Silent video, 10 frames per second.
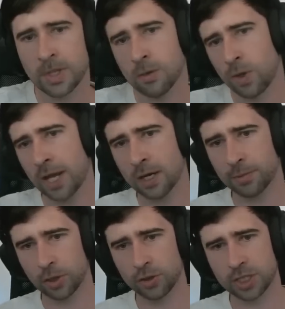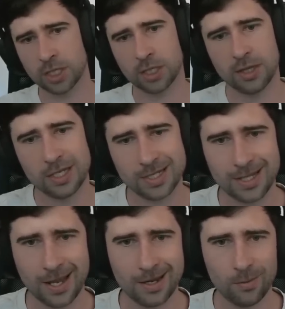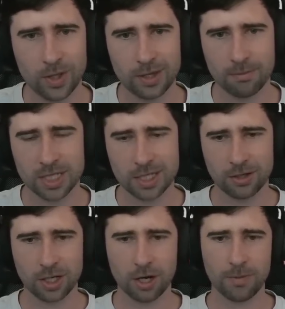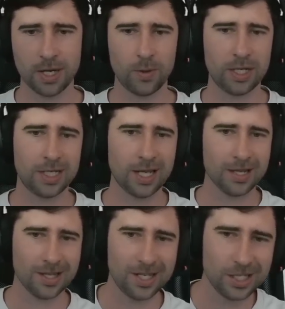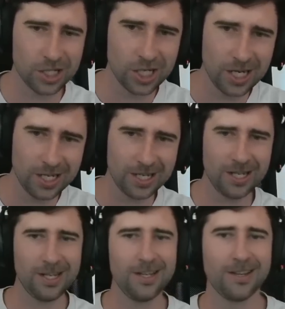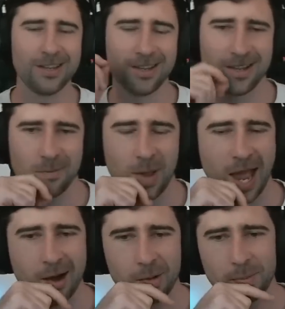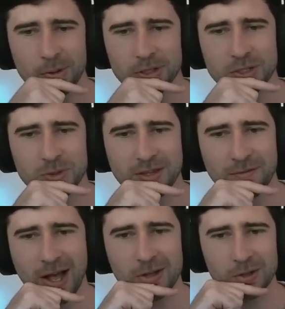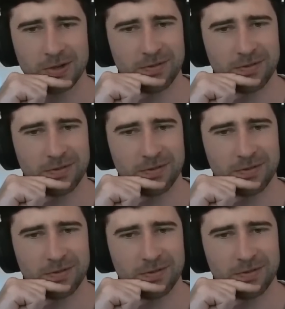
We end up losing this lane with the Mysterio, but we get the cheeky power push with the Valkyrie.